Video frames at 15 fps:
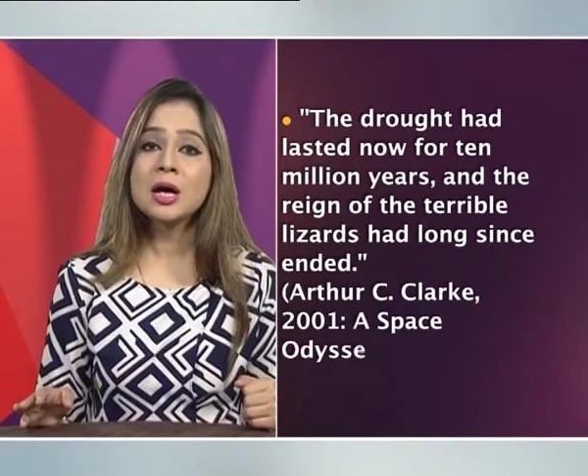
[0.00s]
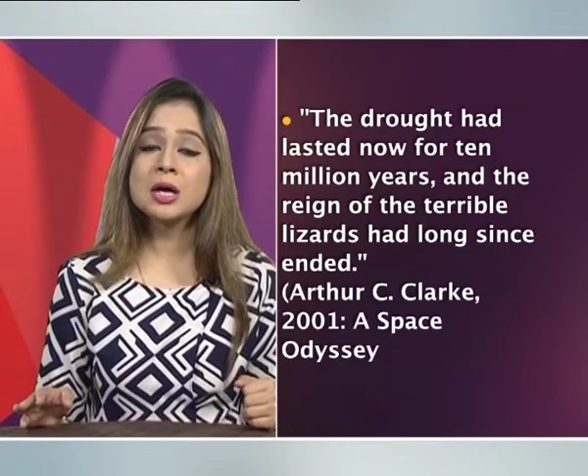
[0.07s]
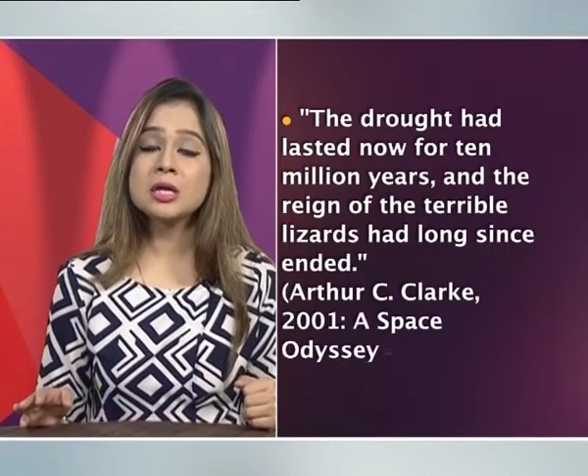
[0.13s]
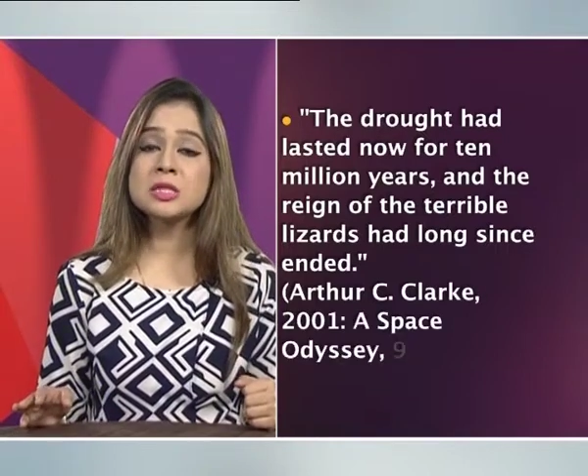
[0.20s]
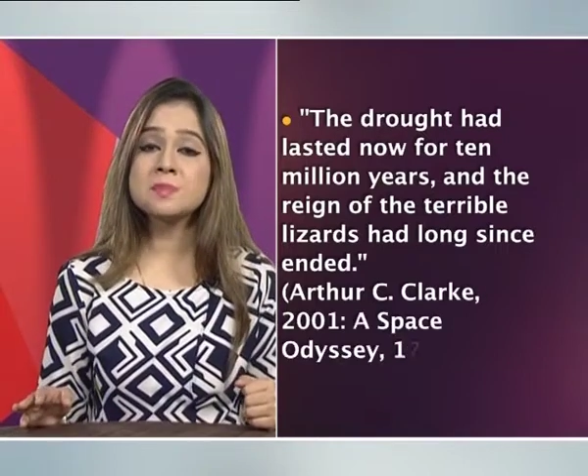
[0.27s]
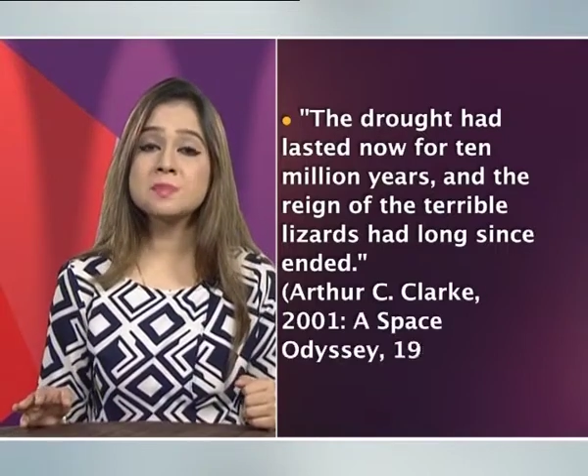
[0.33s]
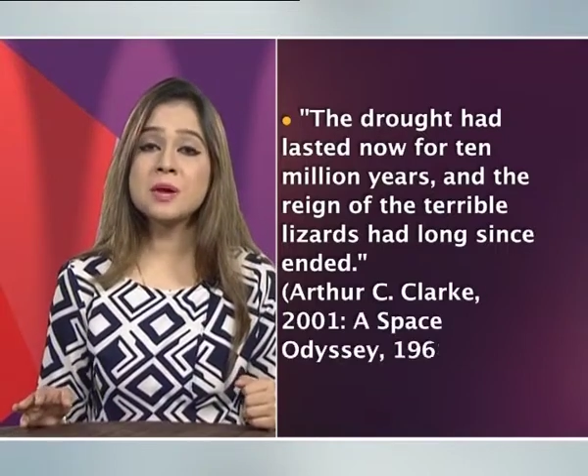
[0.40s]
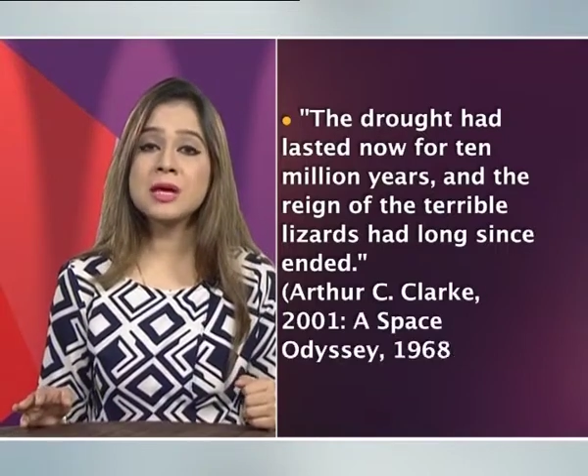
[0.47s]

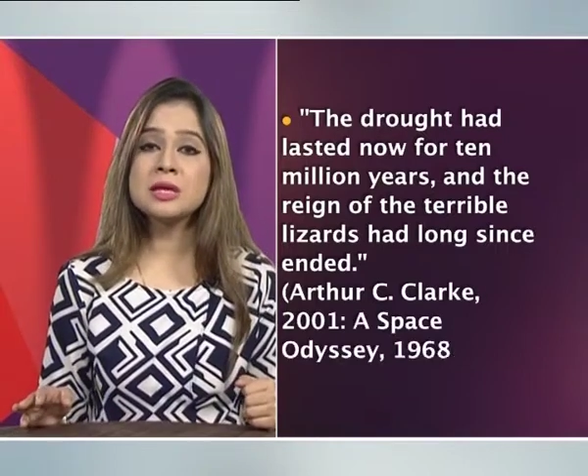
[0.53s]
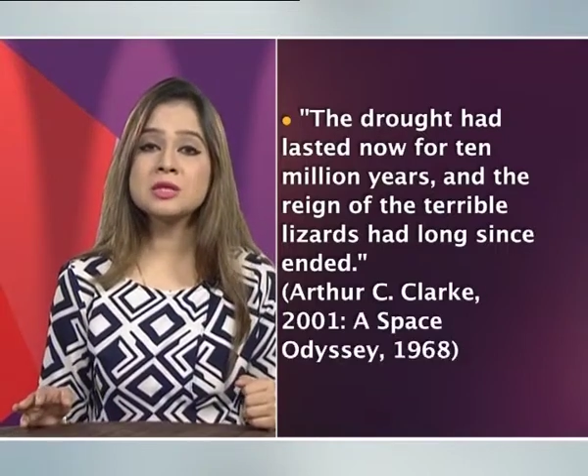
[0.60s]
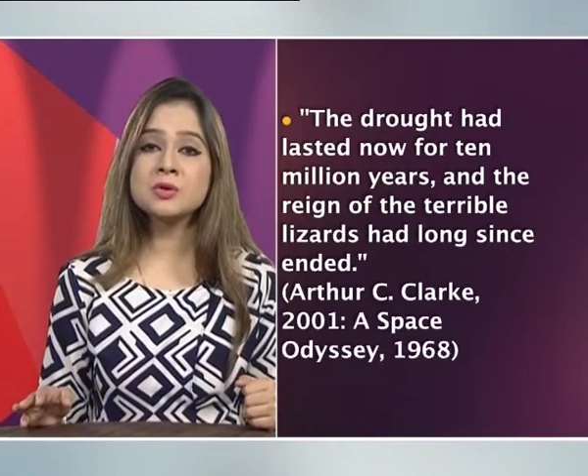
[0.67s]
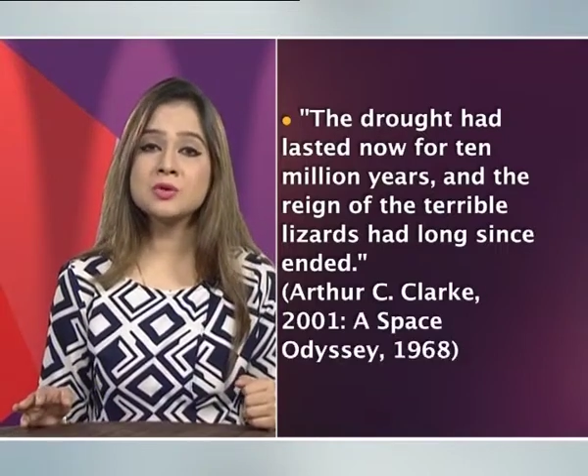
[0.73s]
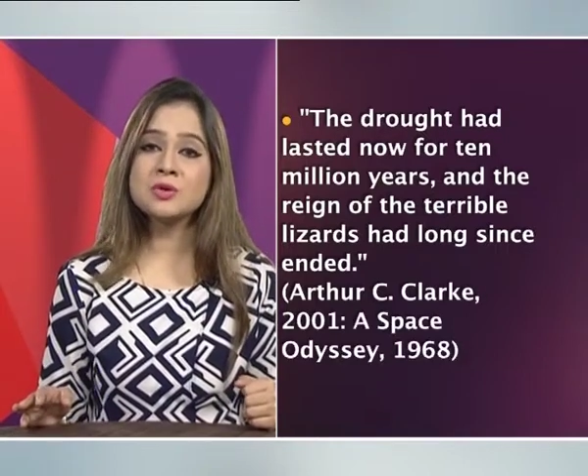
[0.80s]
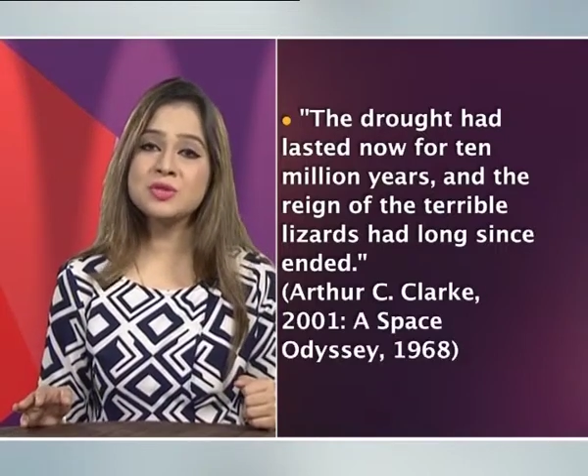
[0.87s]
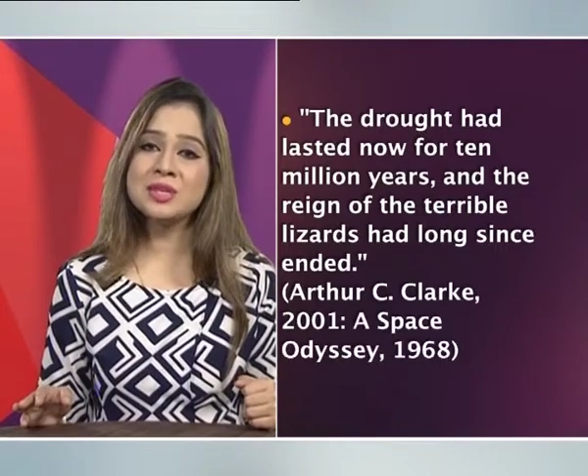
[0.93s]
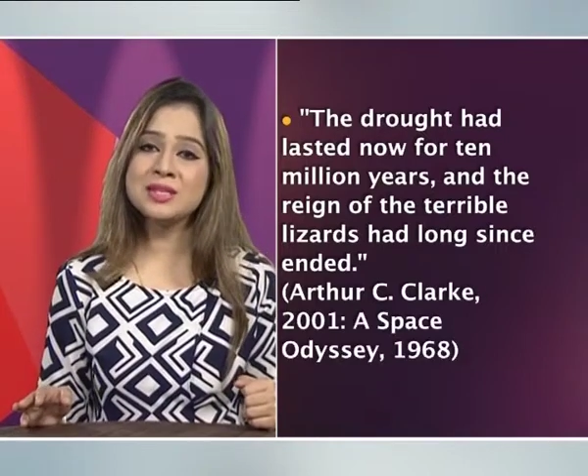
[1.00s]
A Space
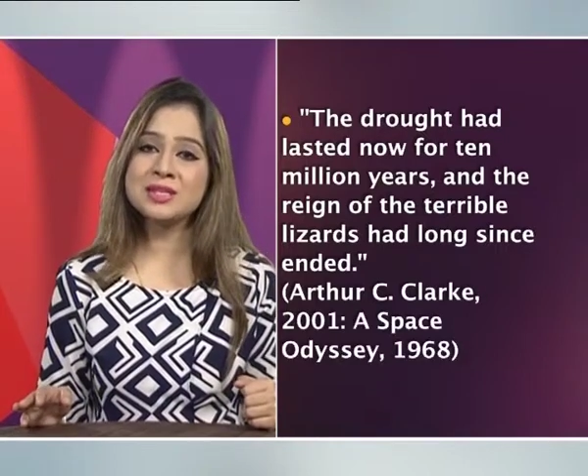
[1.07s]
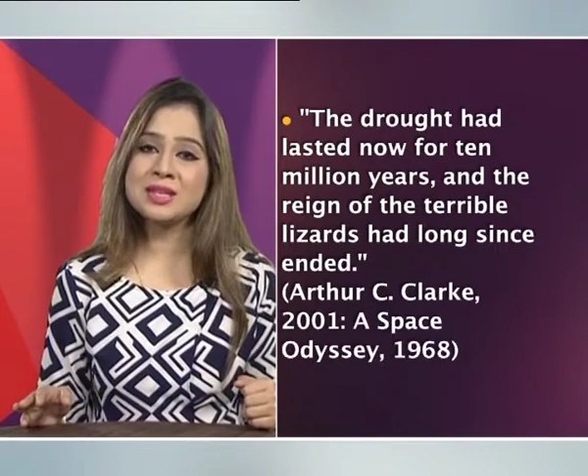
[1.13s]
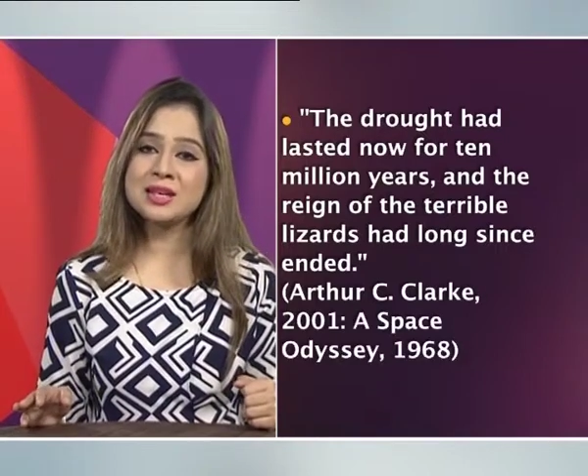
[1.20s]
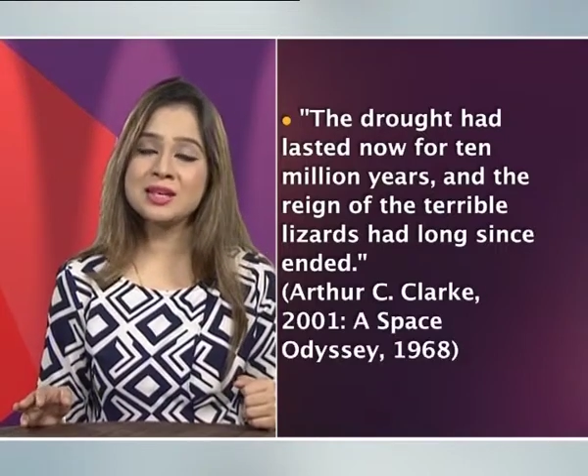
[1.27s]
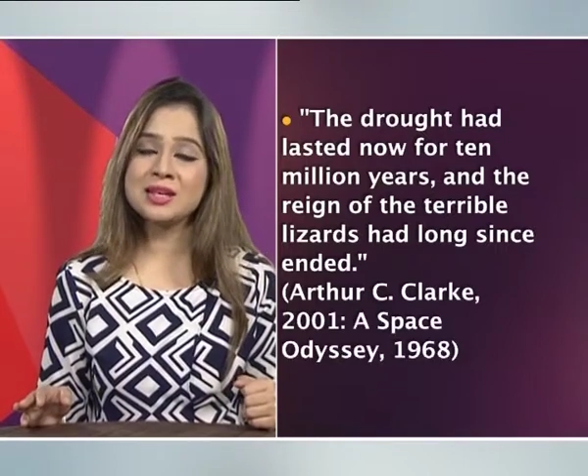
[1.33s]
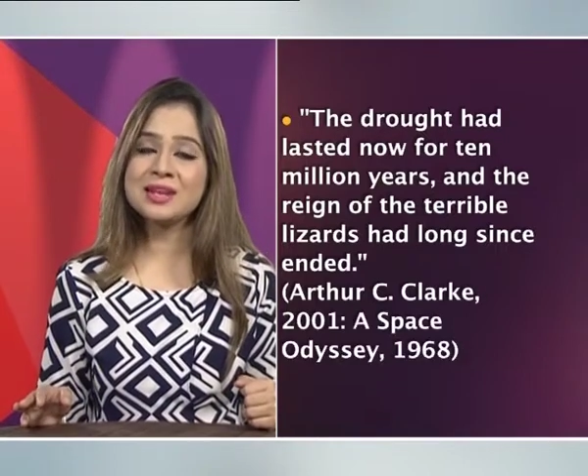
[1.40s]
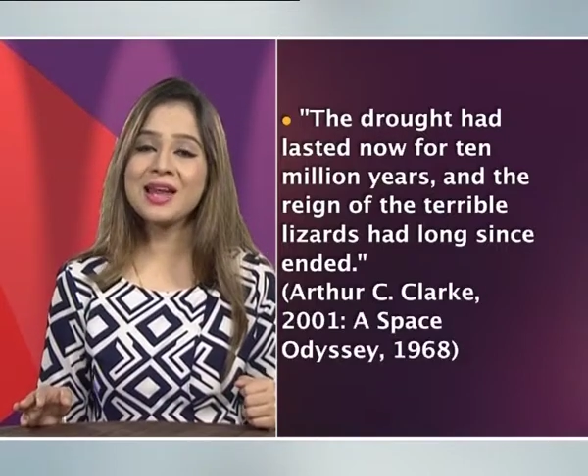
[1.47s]
Odyssey,